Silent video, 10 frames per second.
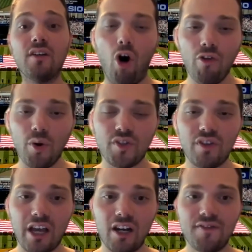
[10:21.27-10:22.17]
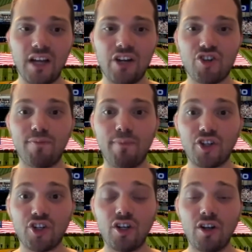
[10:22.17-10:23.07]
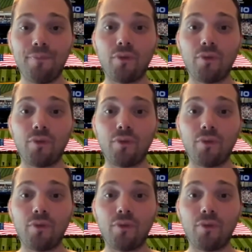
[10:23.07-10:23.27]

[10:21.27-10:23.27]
All those negatives I just mentioned